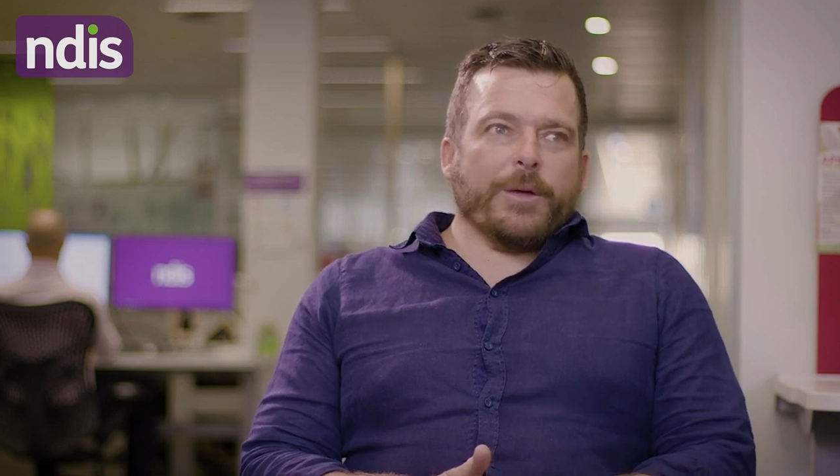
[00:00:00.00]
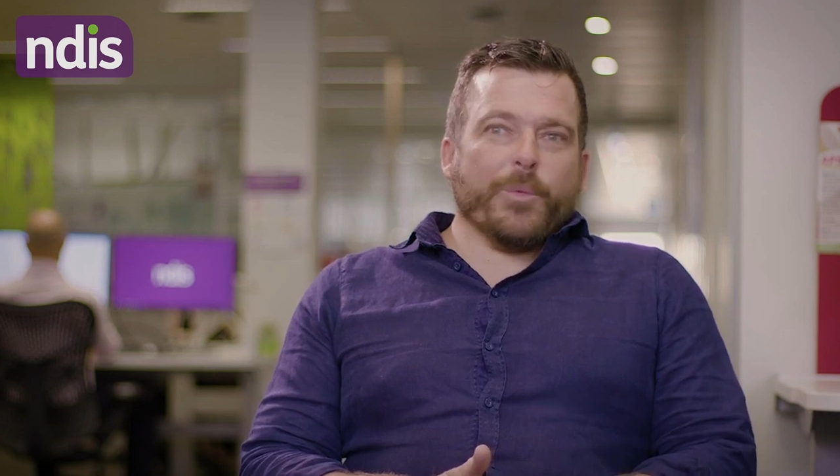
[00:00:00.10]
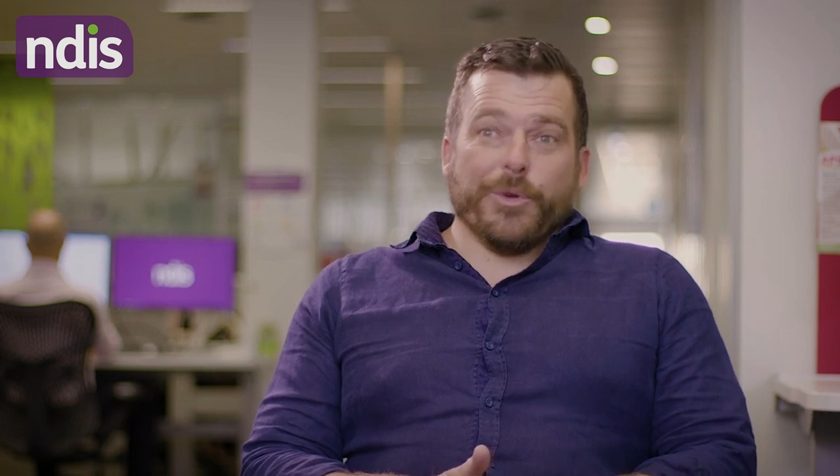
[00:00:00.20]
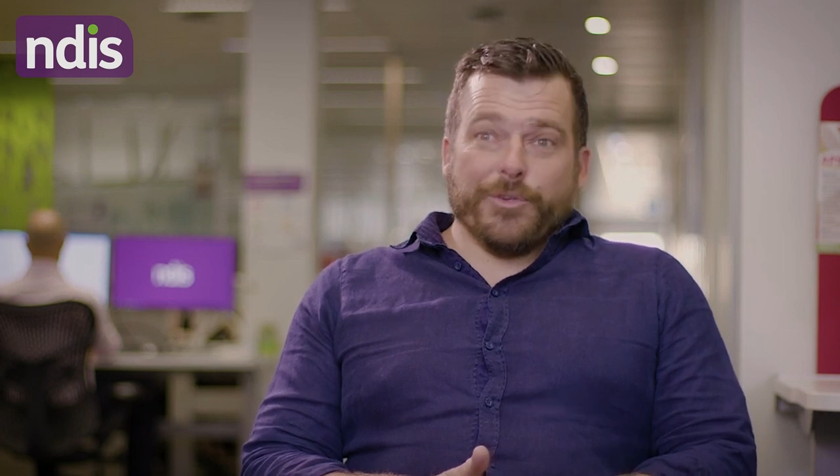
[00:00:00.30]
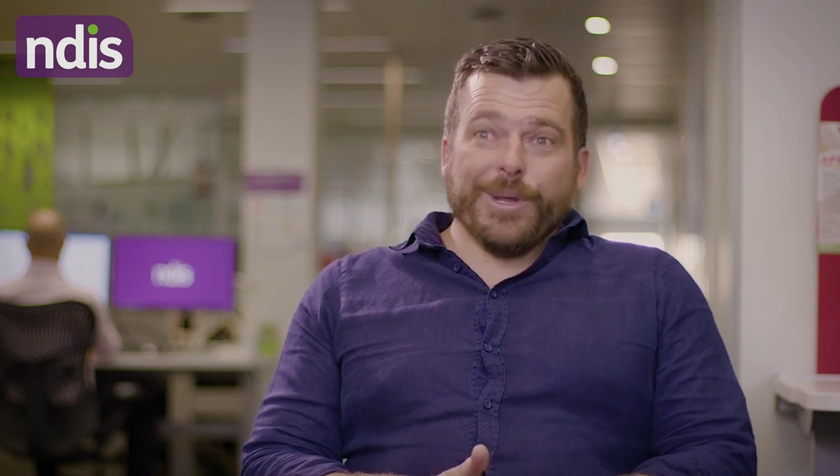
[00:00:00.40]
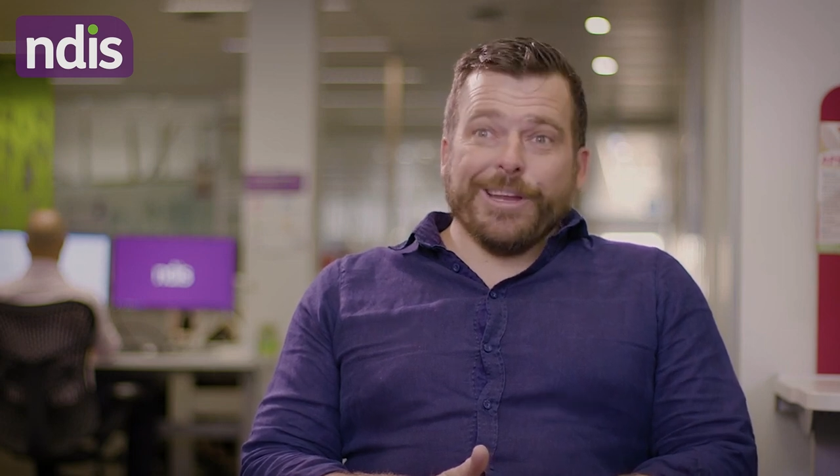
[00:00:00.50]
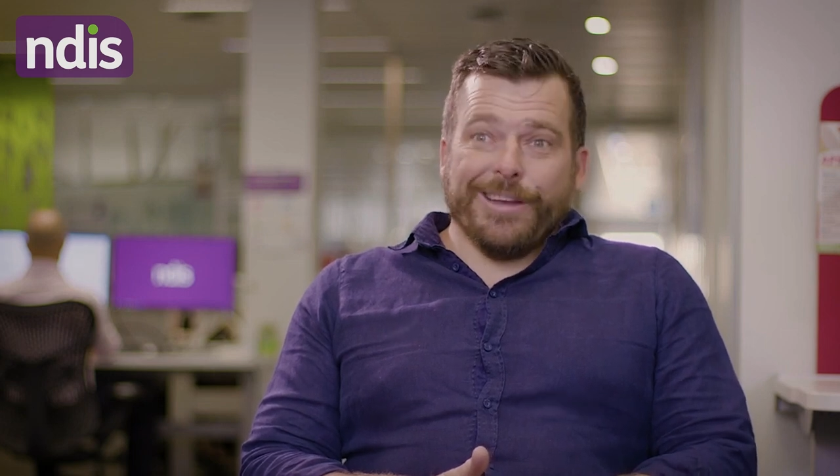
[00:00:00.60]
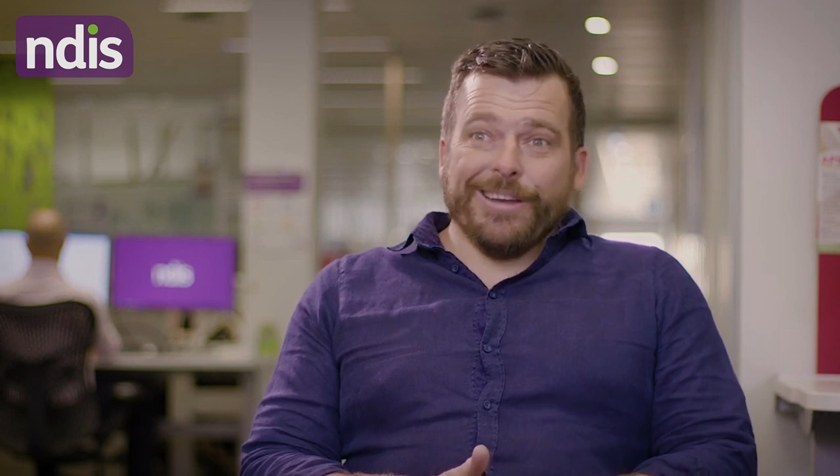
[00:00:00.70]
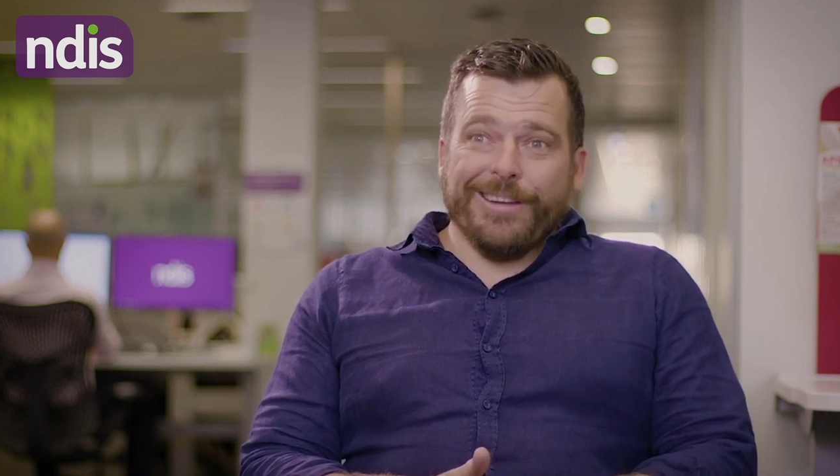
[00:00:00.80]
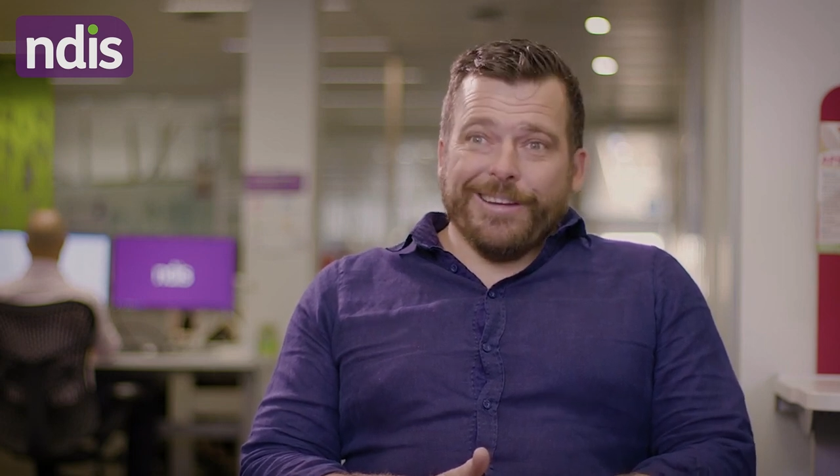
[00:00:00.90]

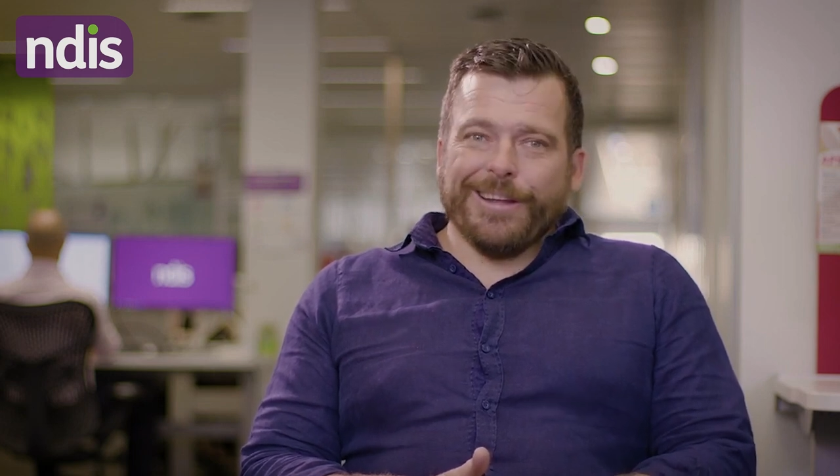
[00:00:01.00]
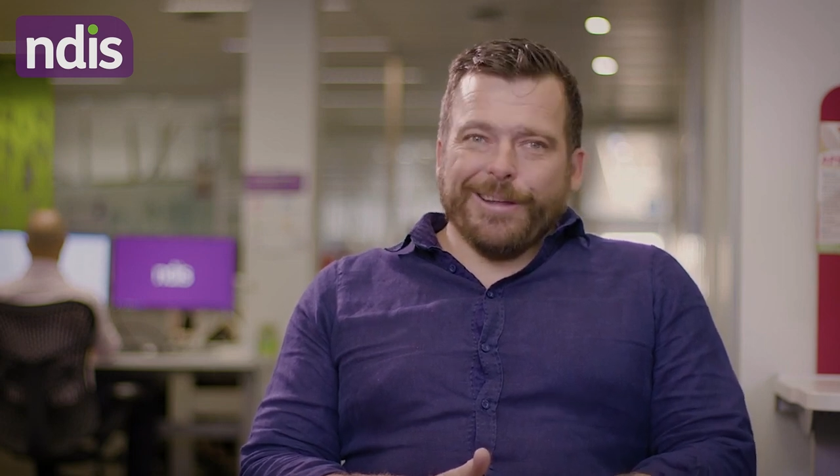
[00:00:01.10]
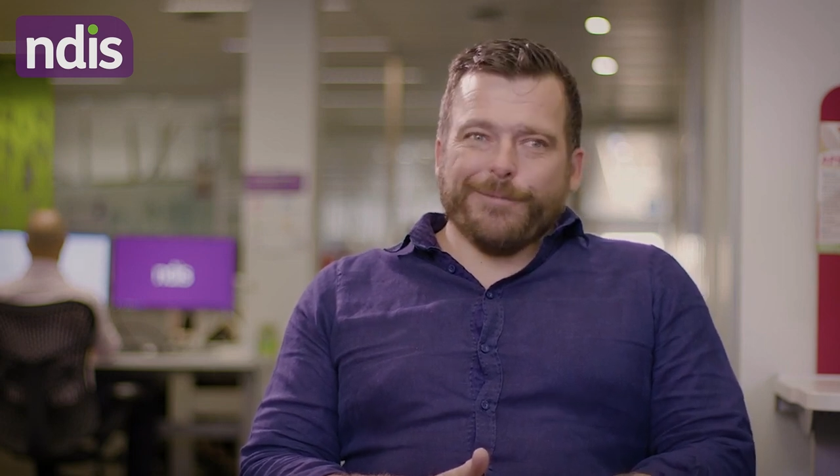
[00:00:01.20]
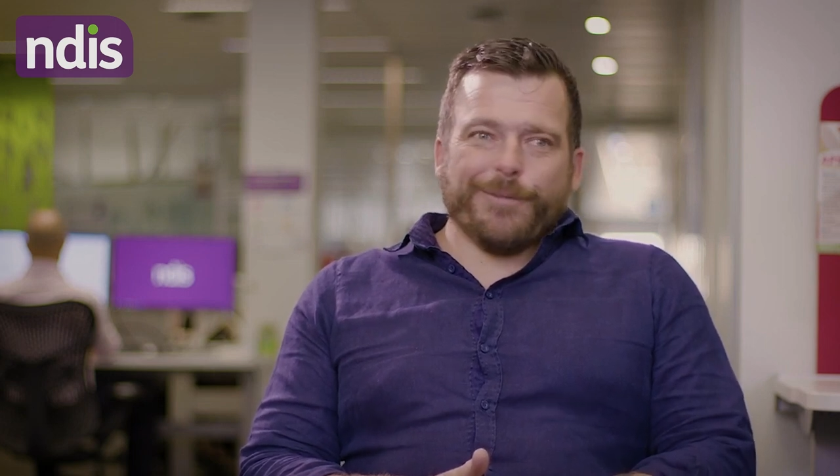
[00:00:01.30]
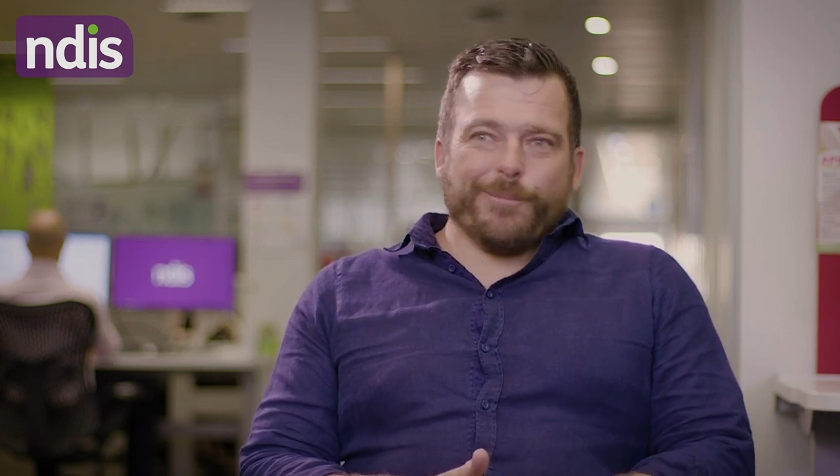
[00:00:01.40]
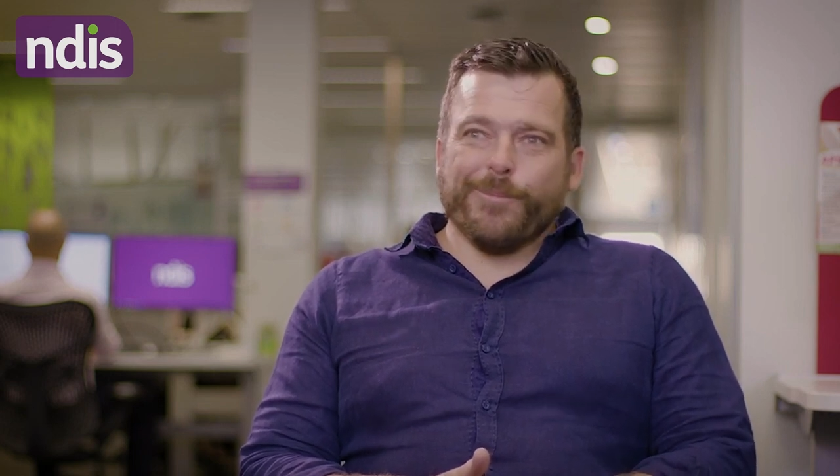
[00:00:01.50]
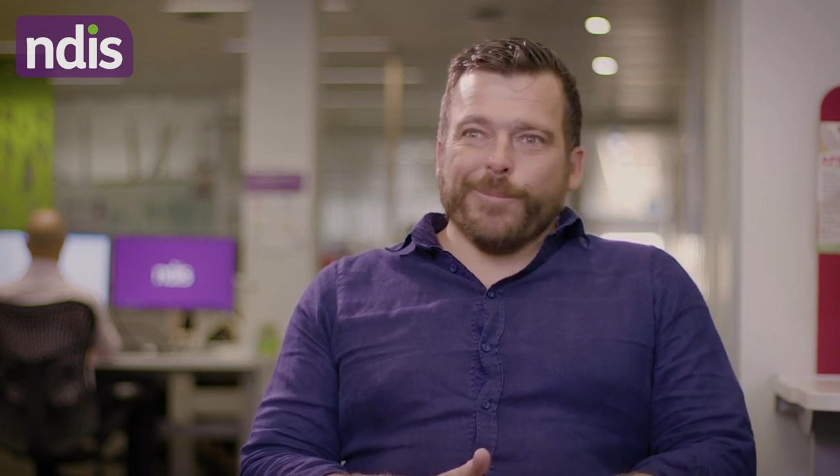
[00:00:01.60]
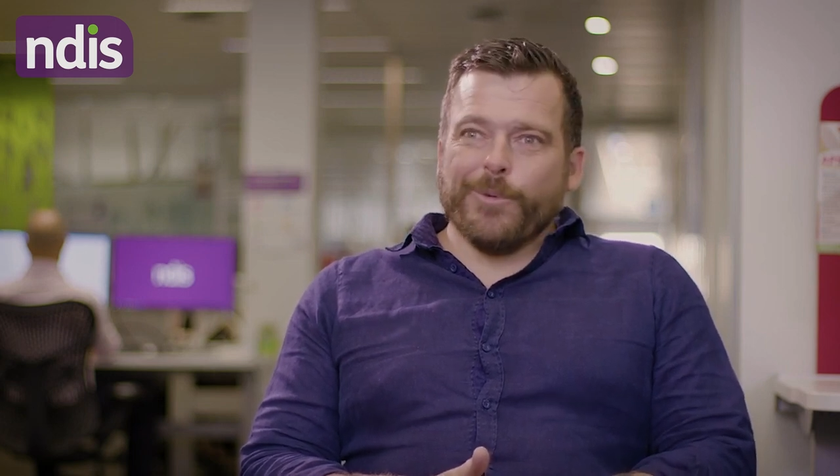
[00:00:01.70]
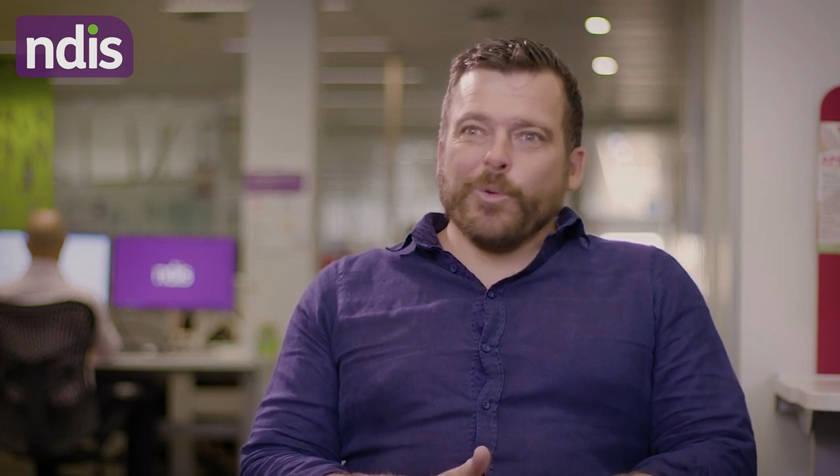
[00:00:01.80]
retreated from